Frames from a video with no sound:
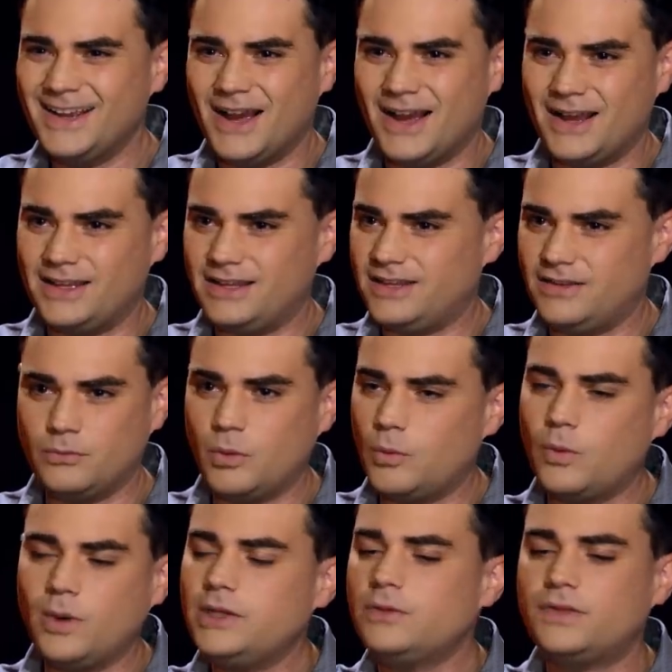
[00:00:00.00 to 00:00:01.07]
uh,
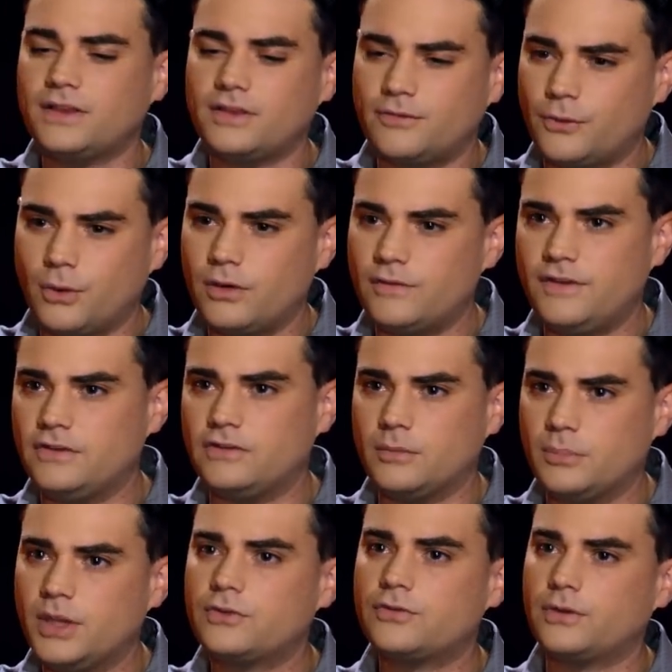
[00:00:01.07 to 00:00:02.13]
what do you think the
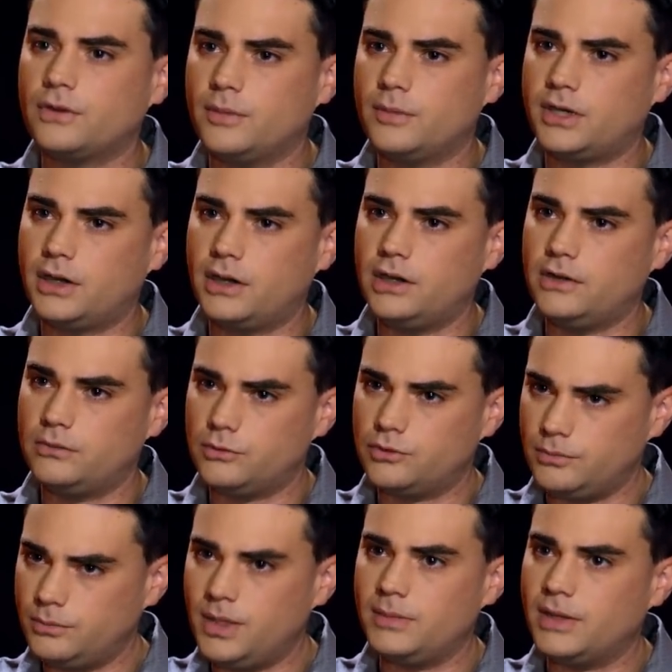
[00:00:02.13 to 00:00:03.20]
forward-facing pitch for libertarianism
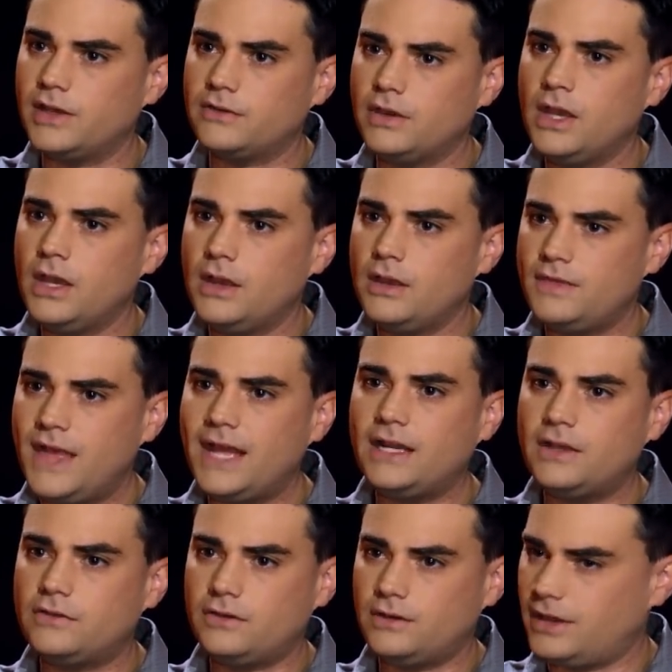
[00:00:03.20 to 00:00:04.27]
should be? Because that
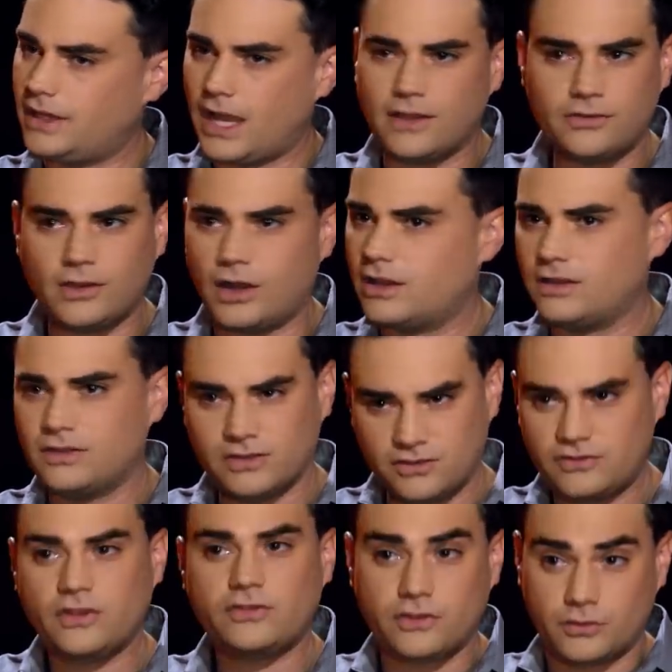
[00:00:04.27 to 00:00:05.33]
is, like, I saw
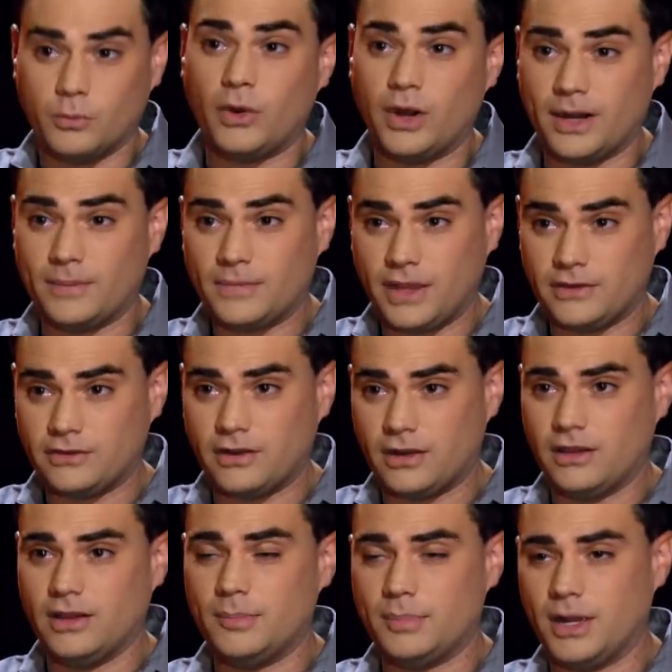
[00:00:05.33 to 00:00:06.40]
just this morning, I saw a
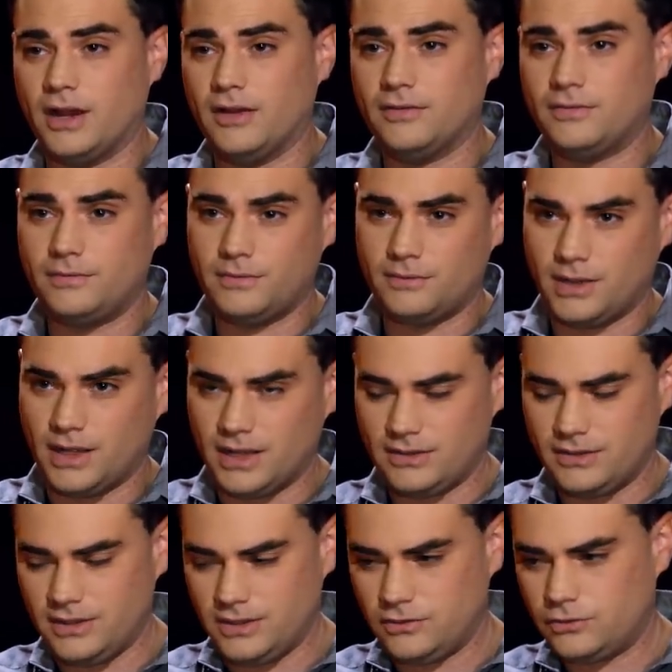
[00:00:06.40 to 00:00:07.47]
clip of uh,
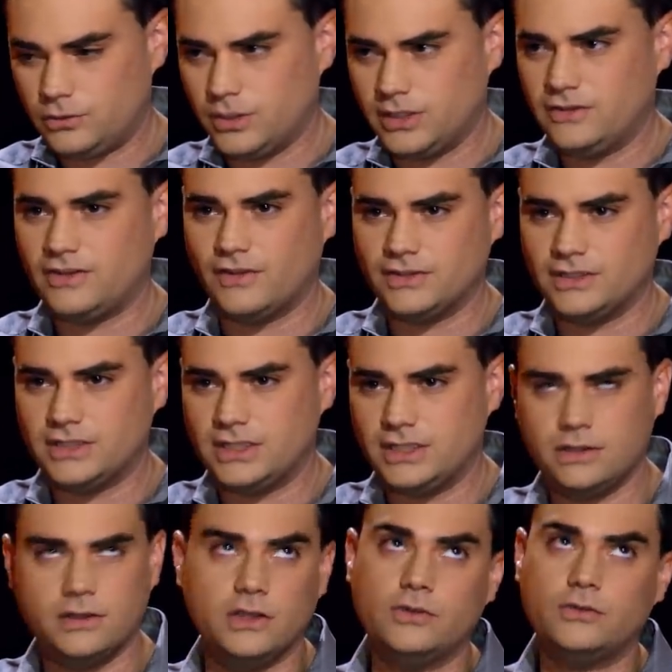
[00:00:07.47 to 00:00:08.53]
the twenty
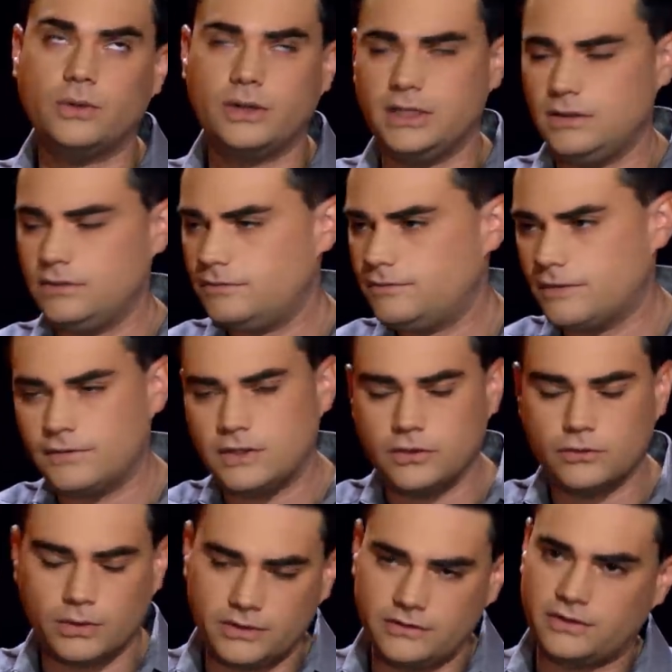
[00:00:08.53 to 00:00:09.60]
seventeen, the twenty
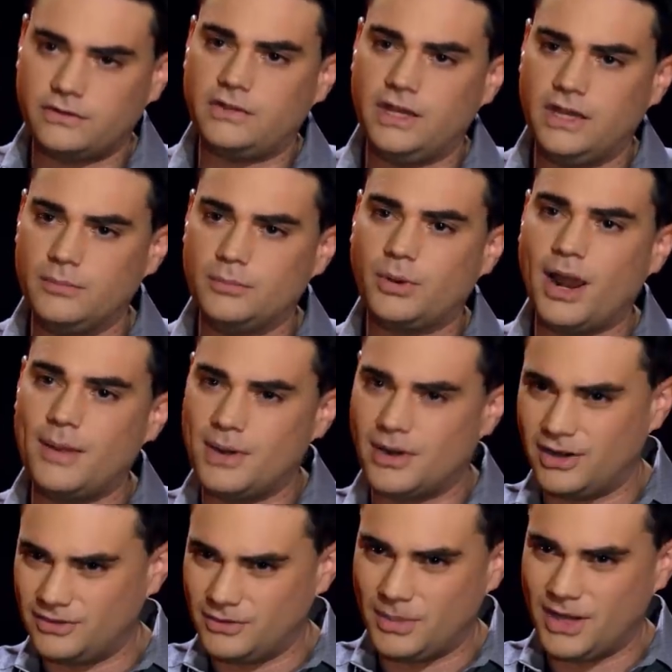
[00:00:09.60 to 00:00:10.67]
fifteen, twenty sixteen
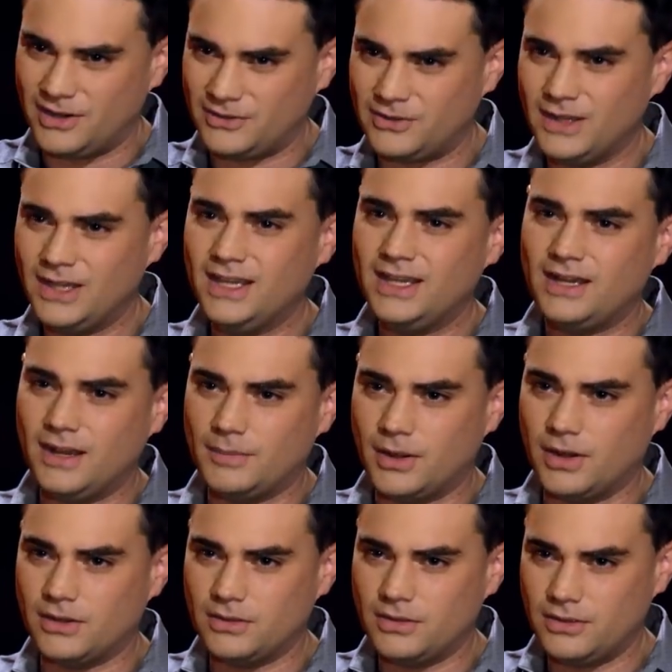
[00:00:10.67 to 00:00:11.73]
primary debates
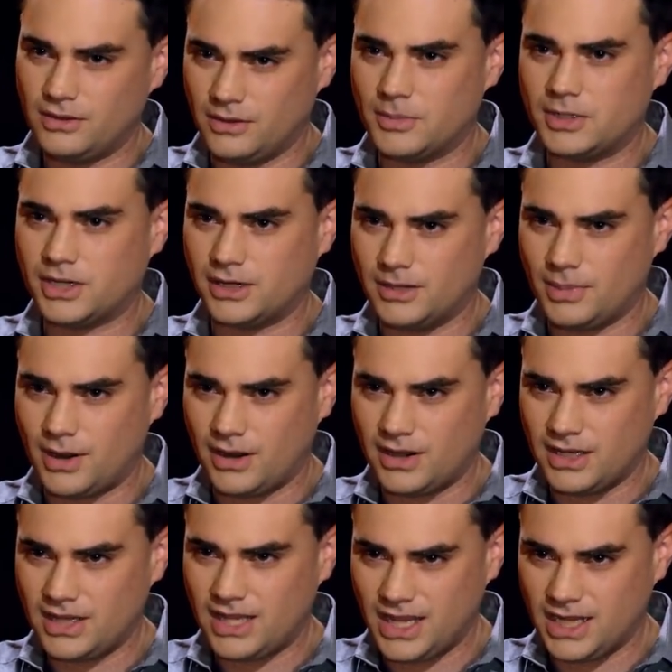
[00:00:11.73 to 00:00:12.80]
among the Libertarian
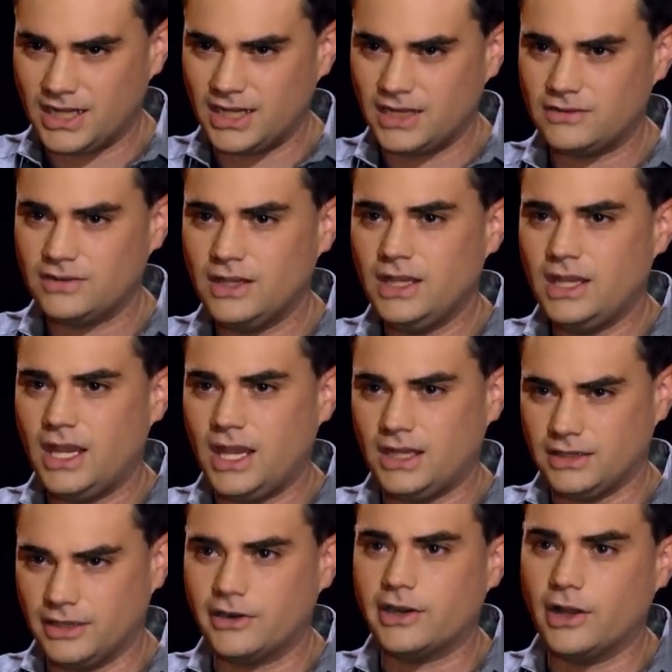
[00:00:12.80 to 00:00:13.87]
Party candidates,
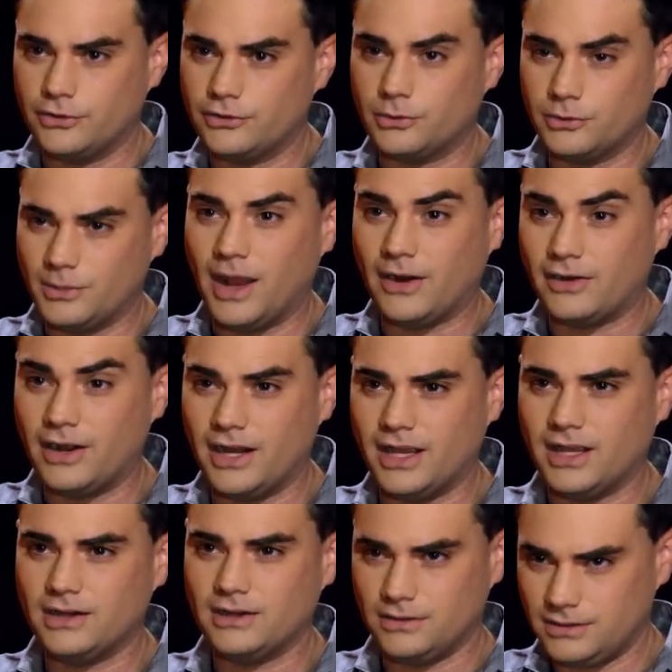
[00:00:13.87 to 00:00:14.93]
and Larry Elder was moderating
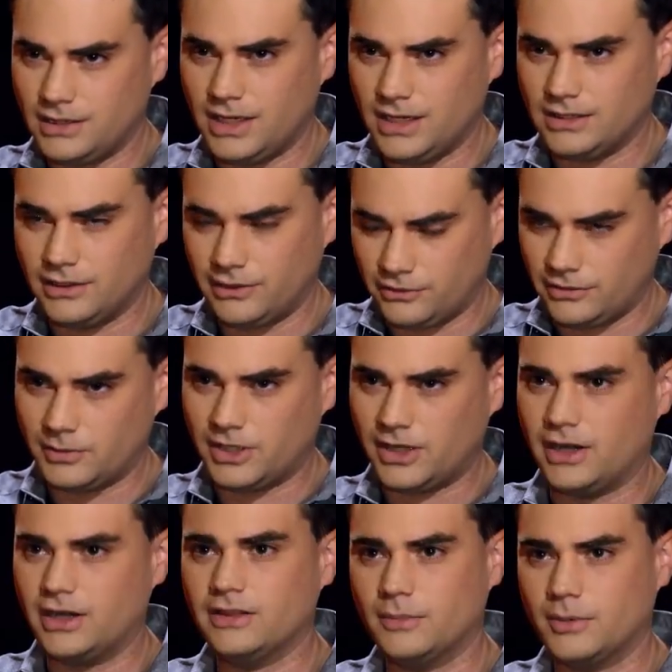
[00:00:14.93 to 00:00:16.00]
it, and Larry's
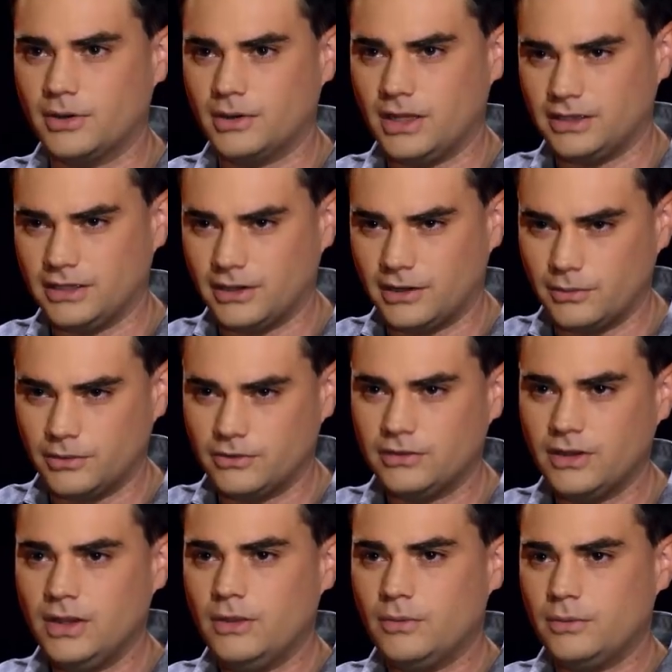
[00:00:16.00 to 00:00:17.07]
libertarian, Liber- and Larry
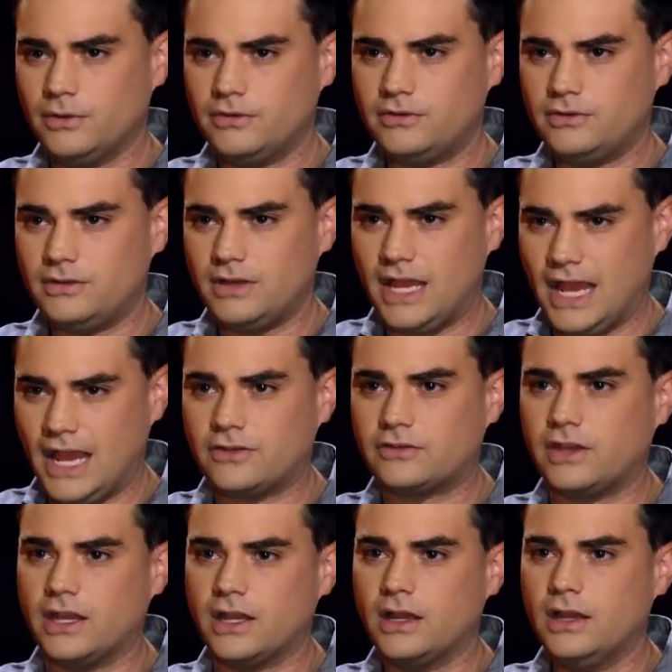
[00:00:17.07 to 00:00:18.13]
was was
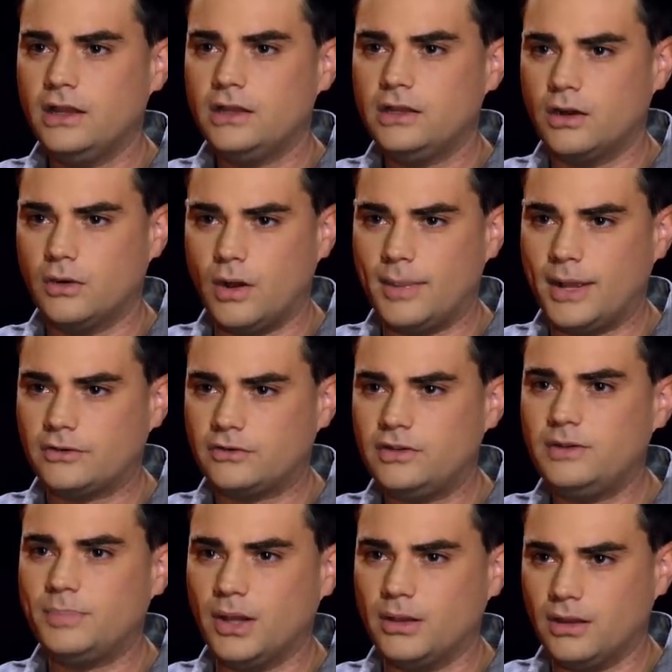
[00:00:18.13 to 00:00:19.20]
asking, you know, about
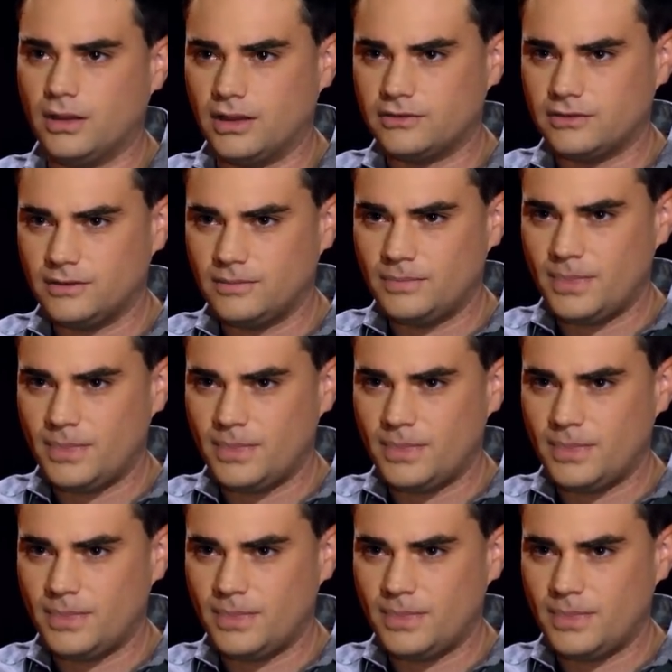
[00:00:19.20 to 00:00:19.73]
seatbelt laws,